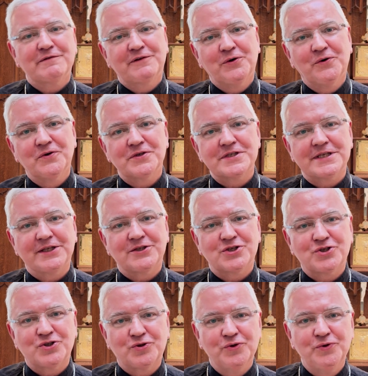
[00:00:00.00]
of course it's
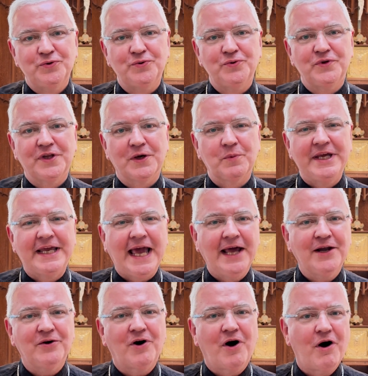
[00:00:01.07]
true that we
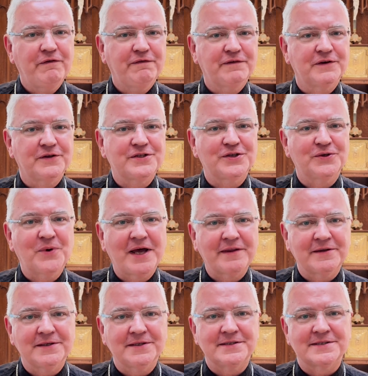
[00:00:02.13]
cannot offer to
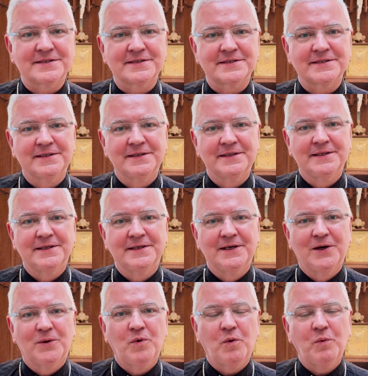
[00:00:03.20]
others
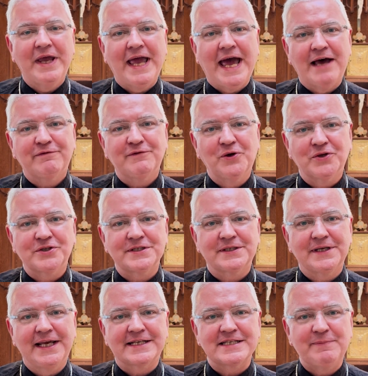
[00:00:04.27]
what we have not
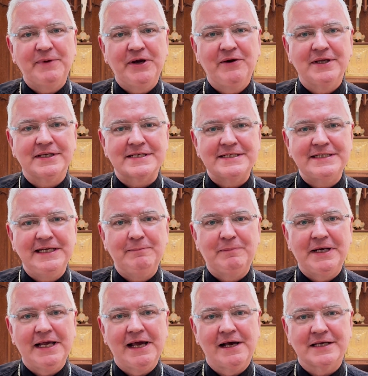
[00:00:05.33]
experienced
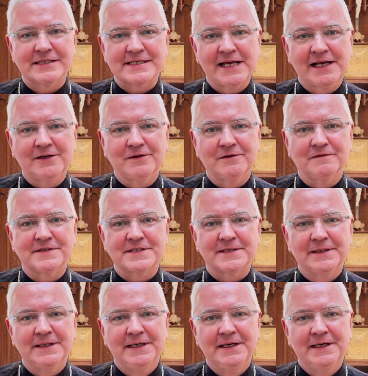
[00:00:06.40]
deeply
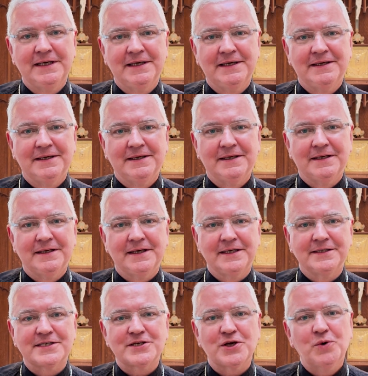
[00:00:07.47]
ourselves.
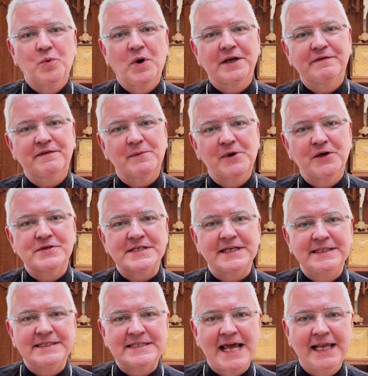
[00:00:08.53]
And so one of the most
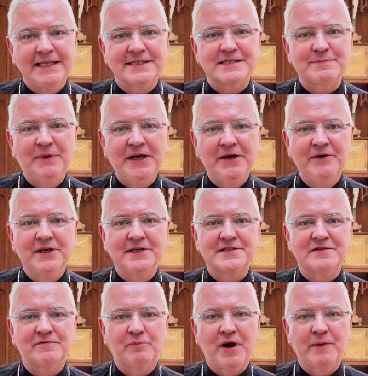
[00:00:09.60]
intense periods
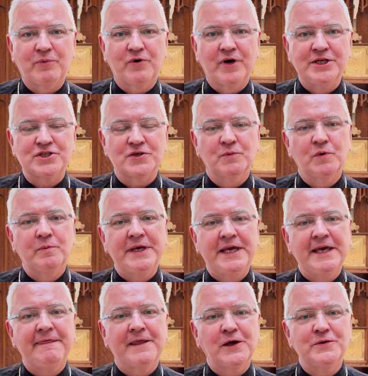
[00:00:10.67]
of preparation will
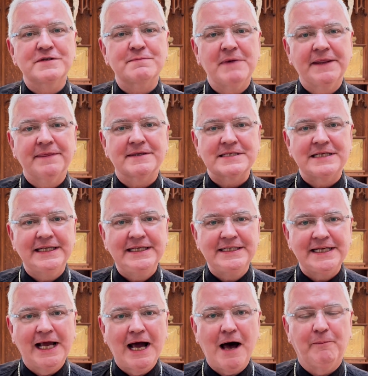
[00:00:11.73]
be in those months
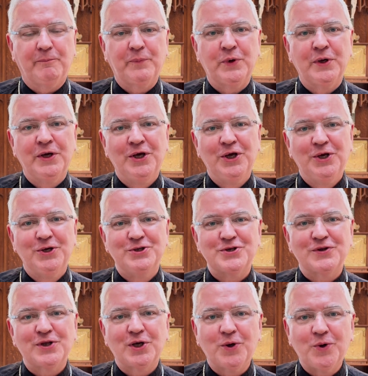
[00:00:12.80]
leading up to
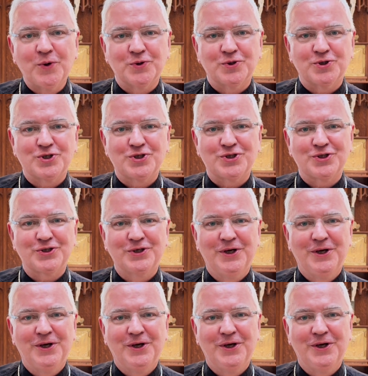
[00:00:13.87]
the launch